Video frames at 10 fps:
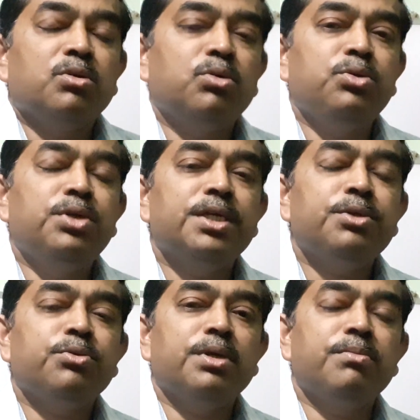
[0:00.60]
Good
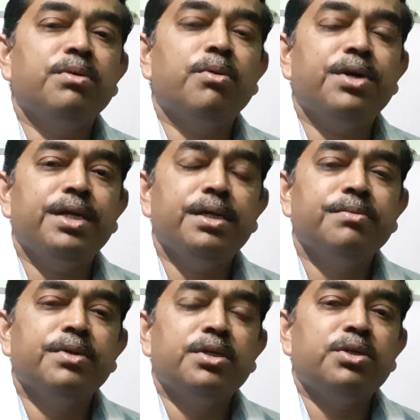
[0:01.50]
day to
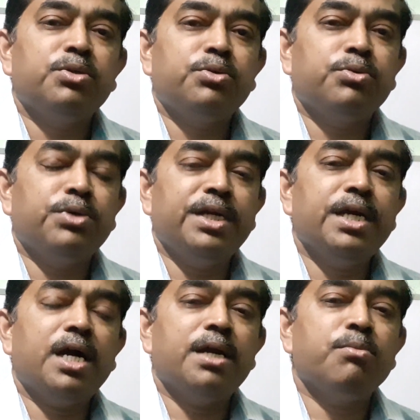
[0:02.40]
everybody.
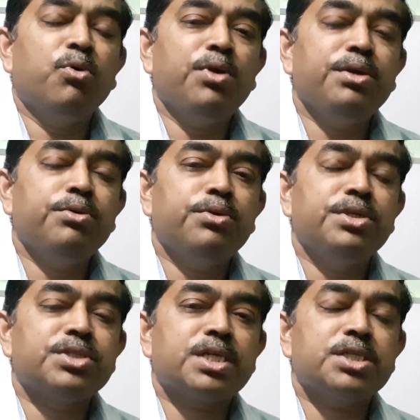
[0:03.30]
Today I am going to
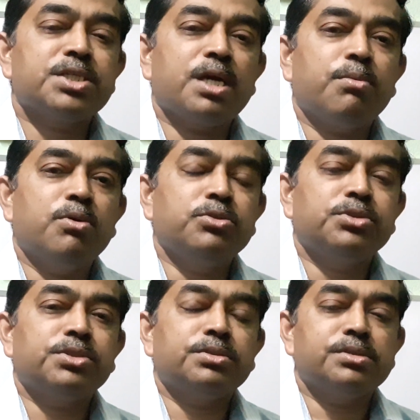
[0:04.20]
discuss about
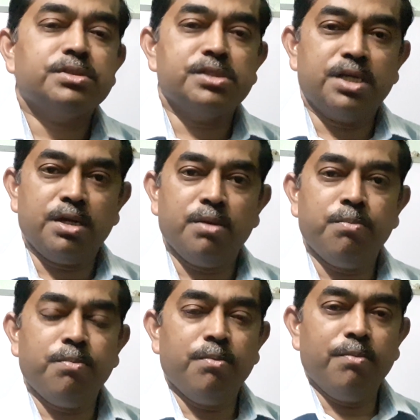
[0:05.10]
uh,
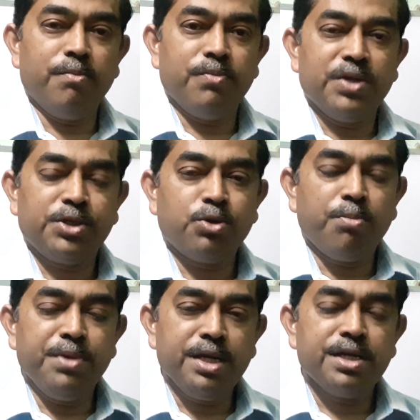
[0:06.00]
the
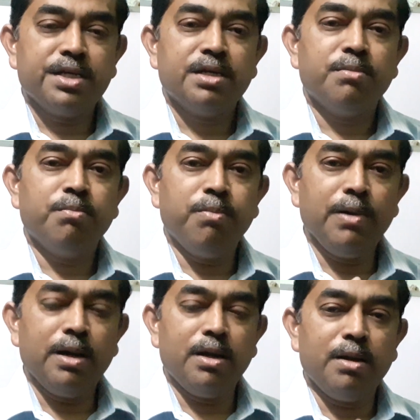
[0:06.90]
topic
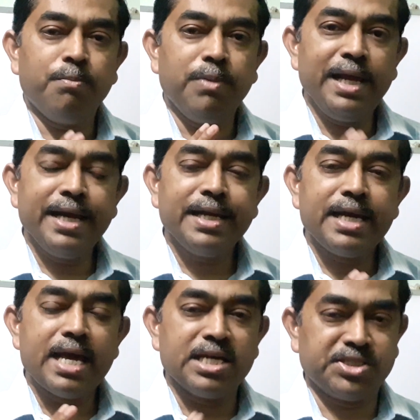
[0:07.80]
plaque
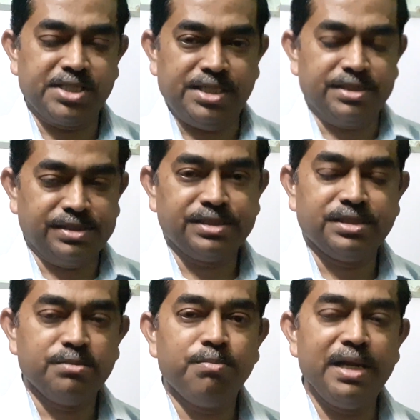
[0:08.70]
assay.
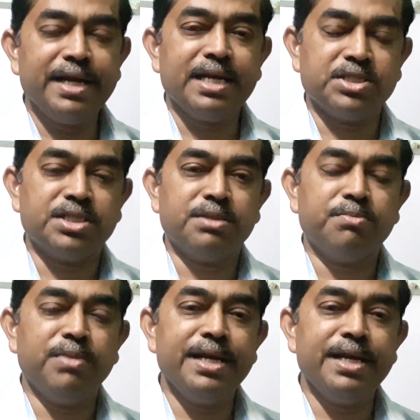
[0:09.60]
Plaque assay.